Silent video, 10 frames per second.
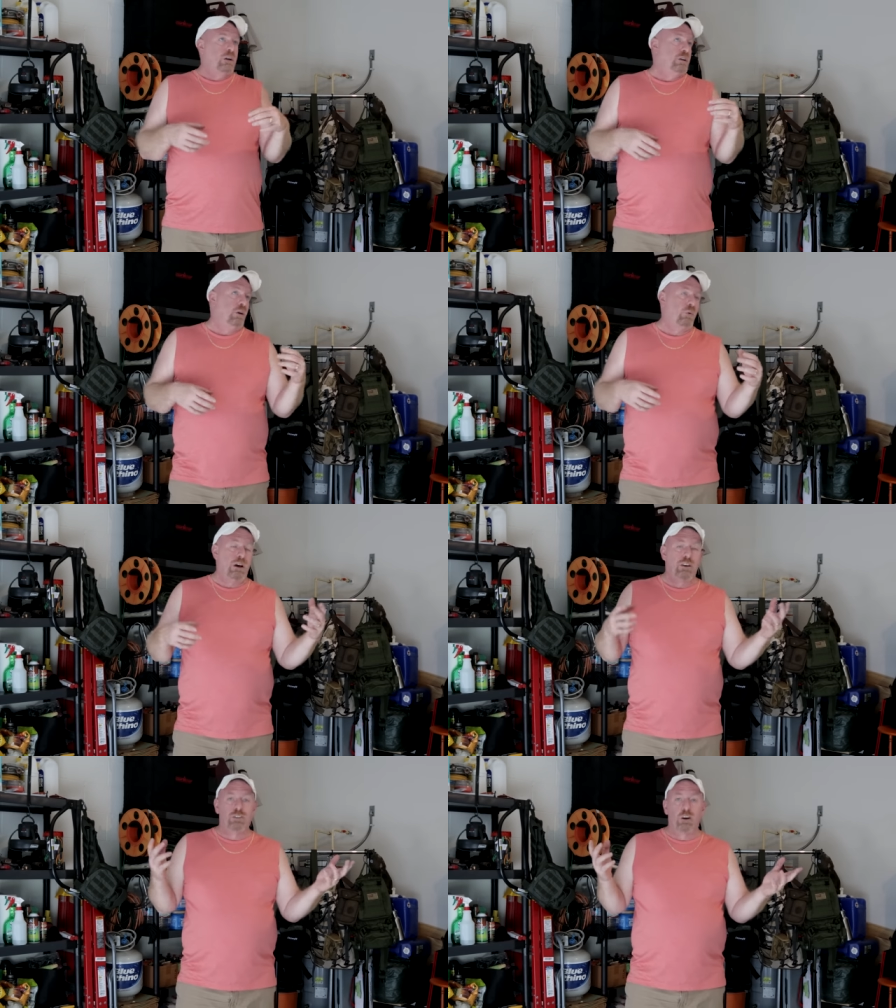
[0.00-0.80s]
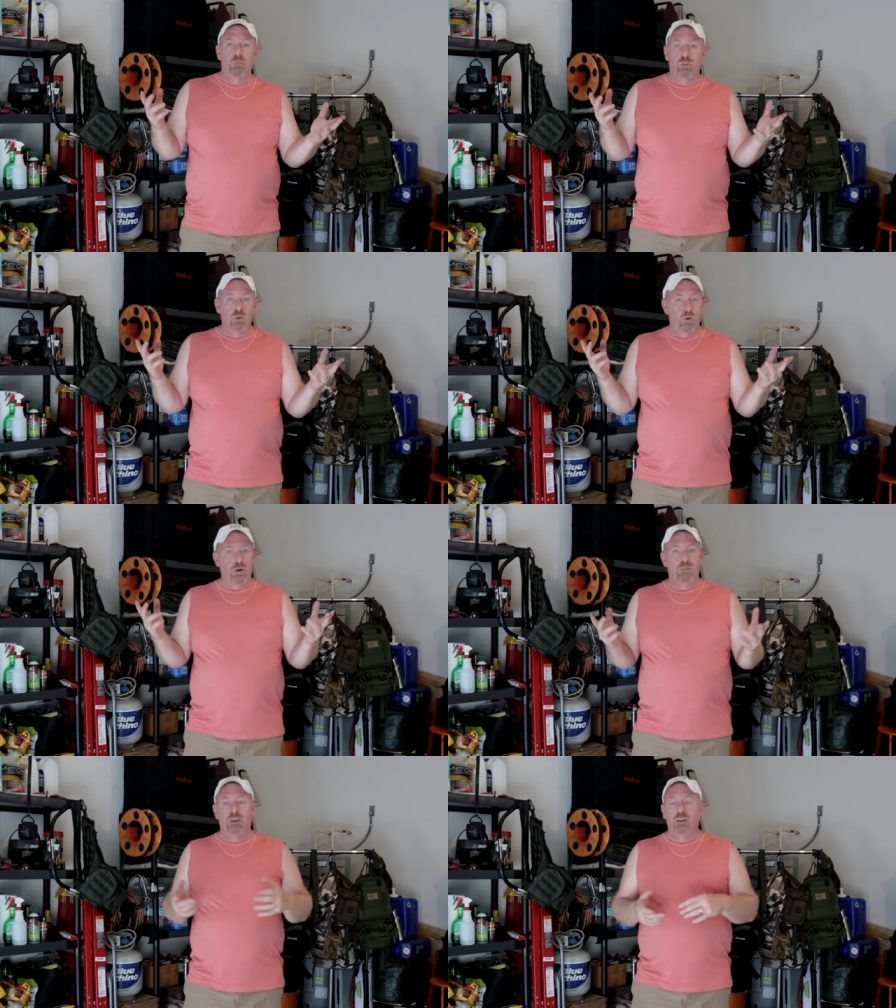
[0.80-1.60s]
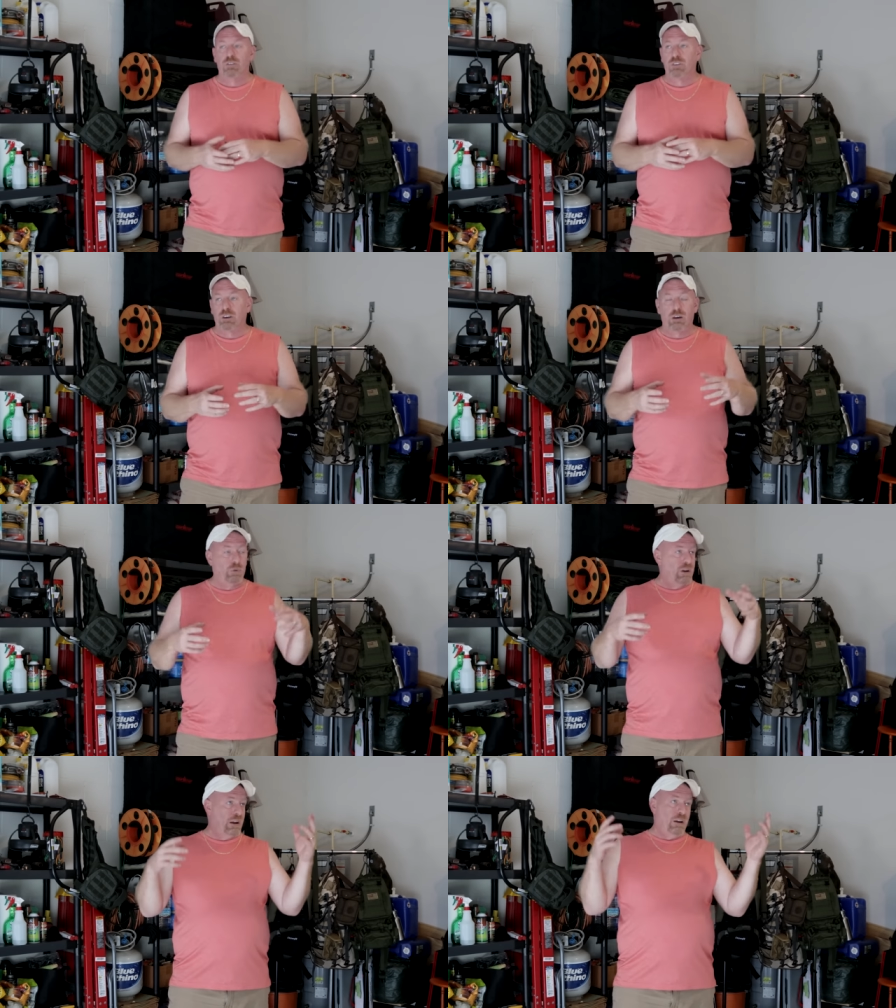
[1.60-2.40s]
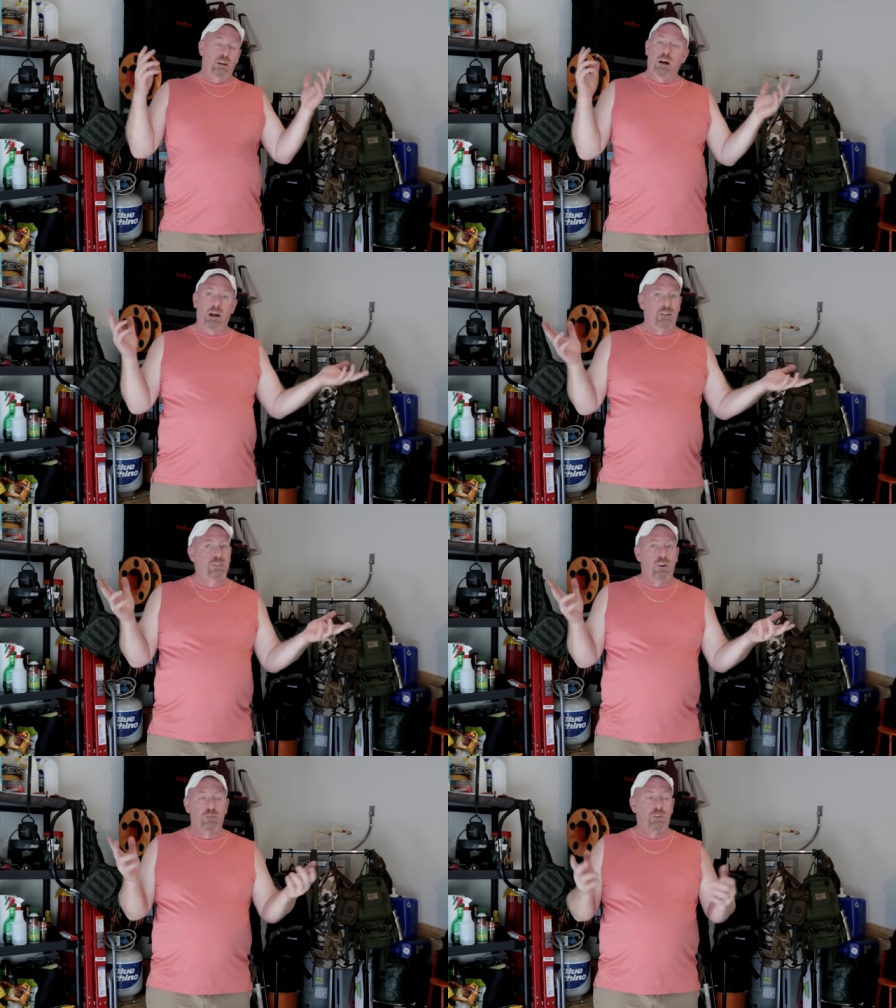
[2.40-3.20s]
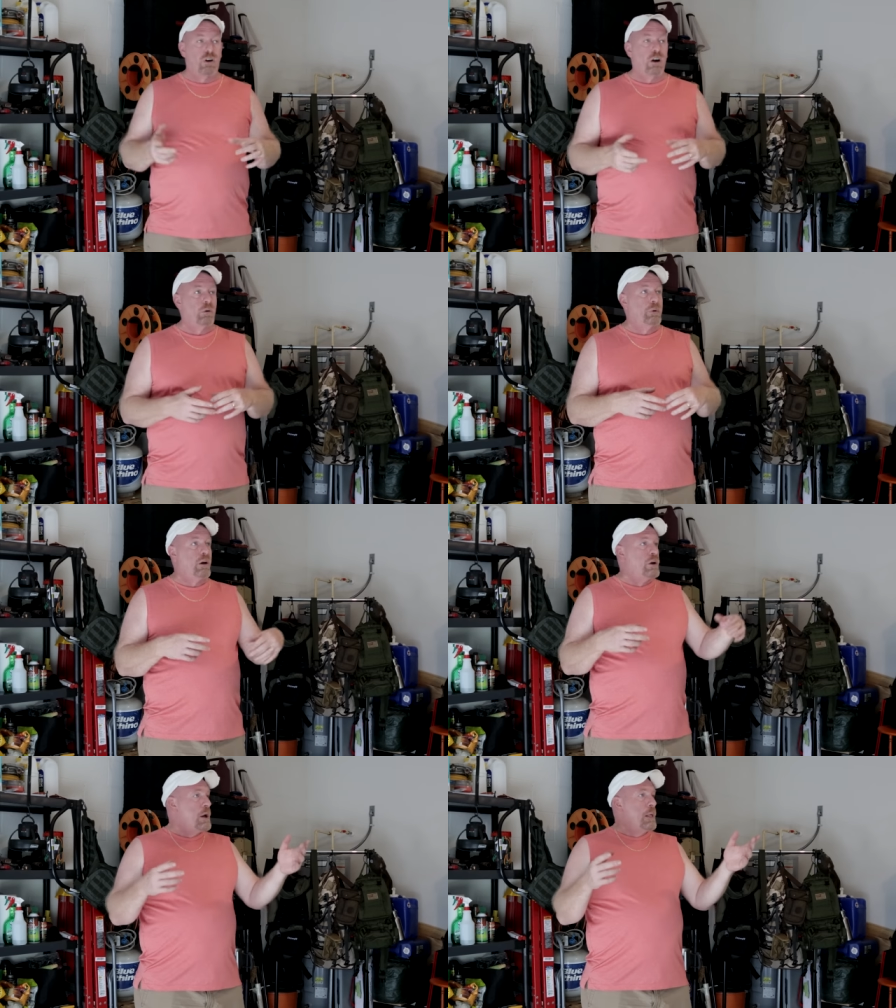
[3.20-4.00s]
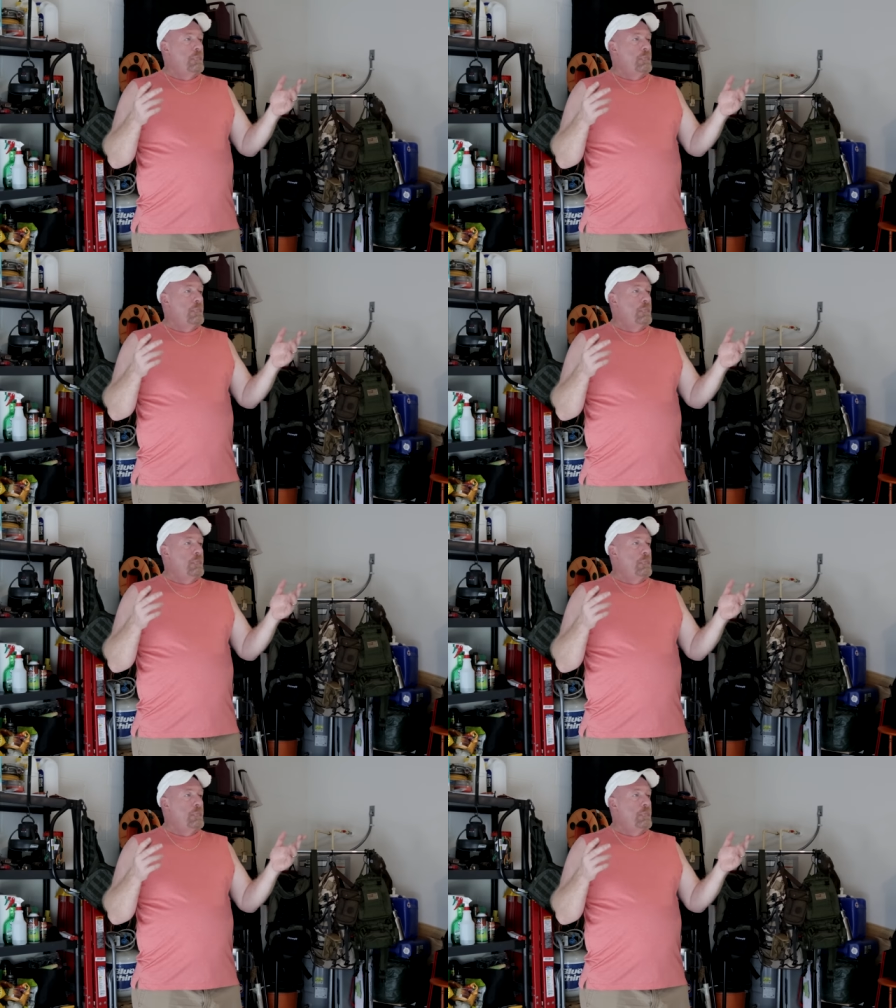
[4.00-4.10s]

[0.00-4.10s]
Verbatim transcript: you know, when I started doing my videos again, we got a lot of stuff to talk about.